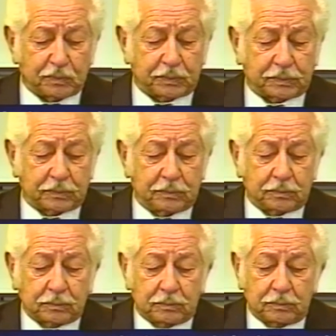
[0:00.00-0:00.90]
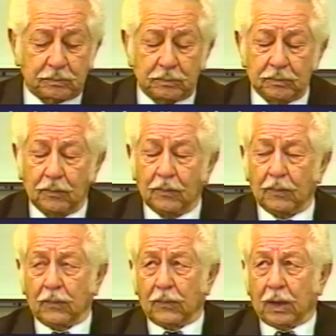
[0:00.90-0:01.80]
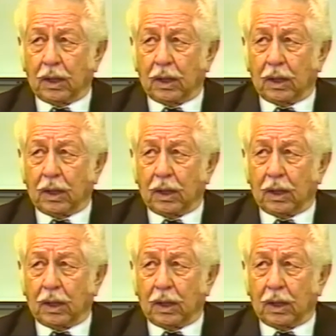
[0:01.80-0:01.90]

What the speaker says: Nothing is said.